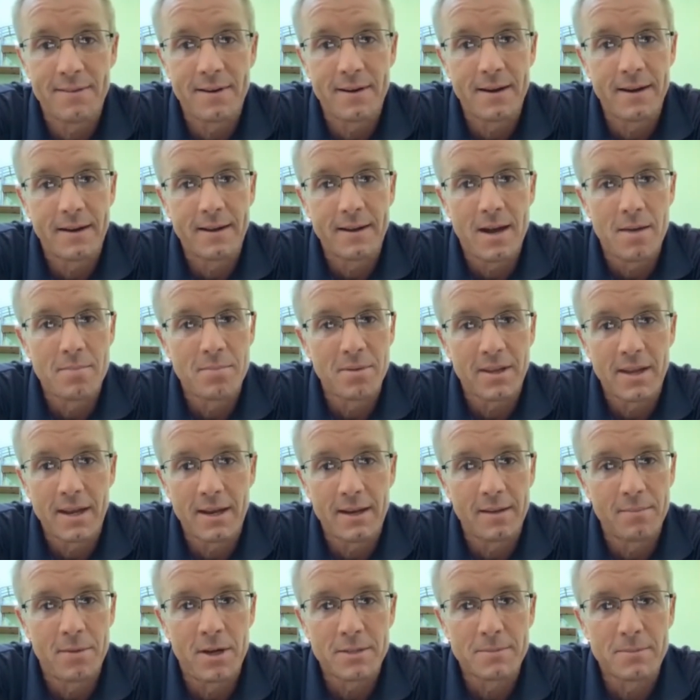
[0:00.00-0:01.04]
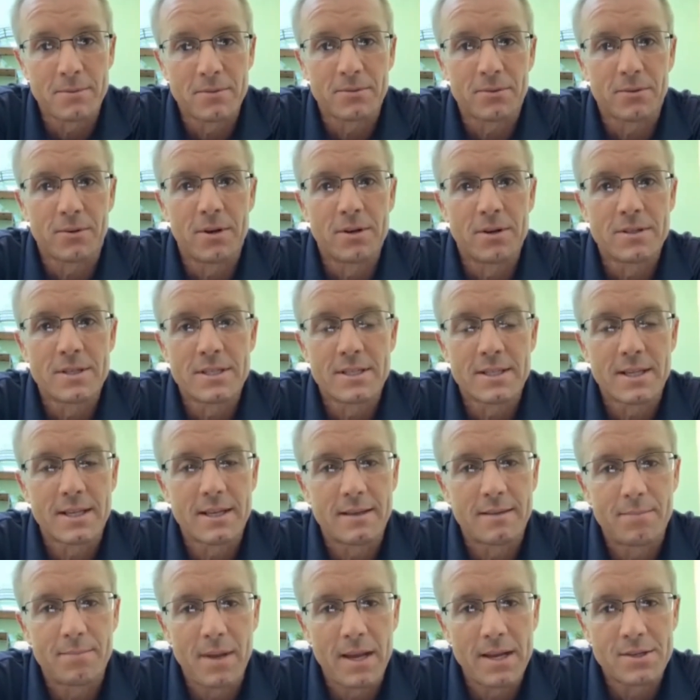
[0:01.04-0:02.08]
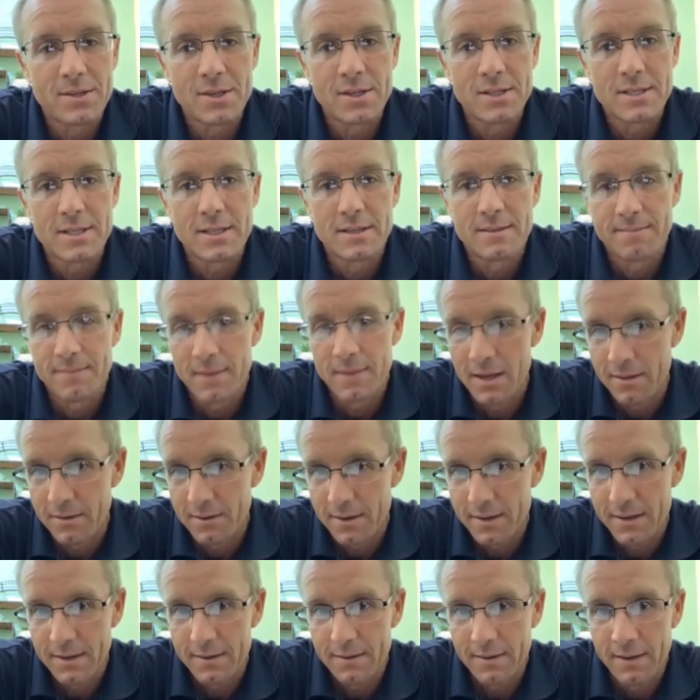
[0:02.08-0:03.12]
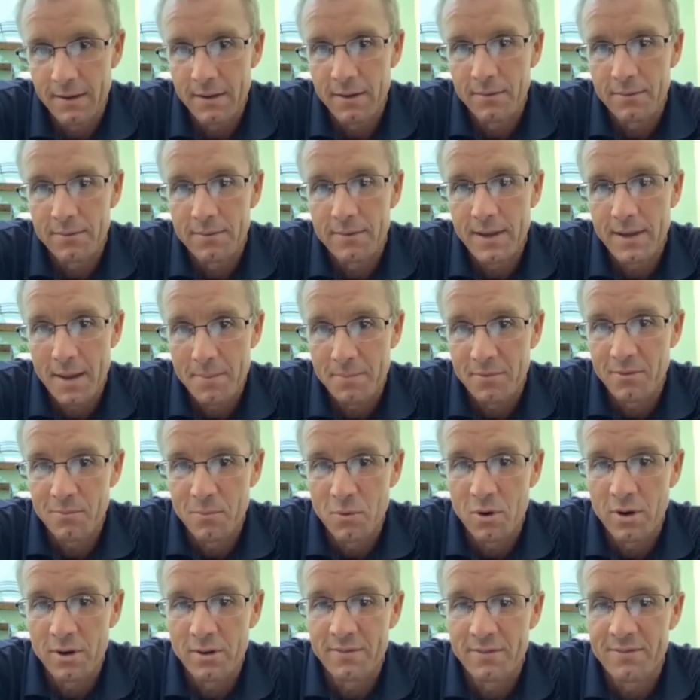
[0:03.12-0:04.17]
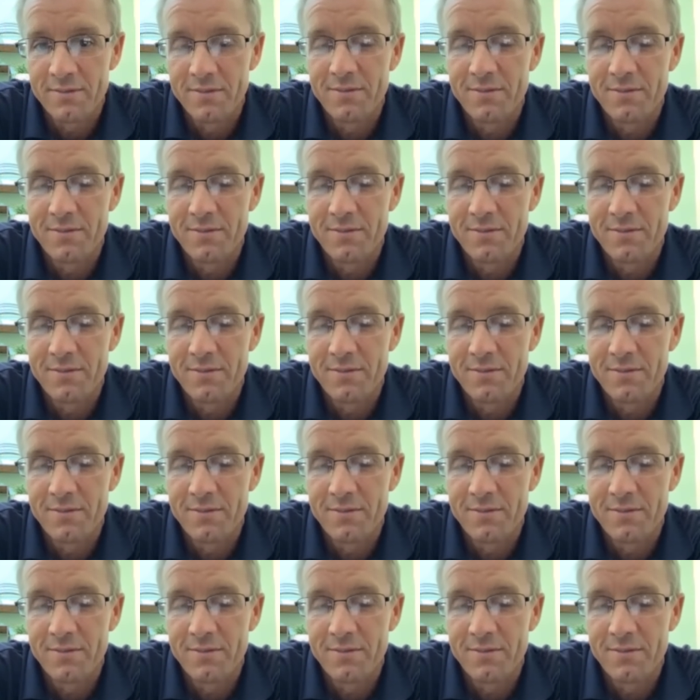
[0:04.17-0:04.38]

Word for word: very complicated multiple sclerosis patients and other, you know, types of more,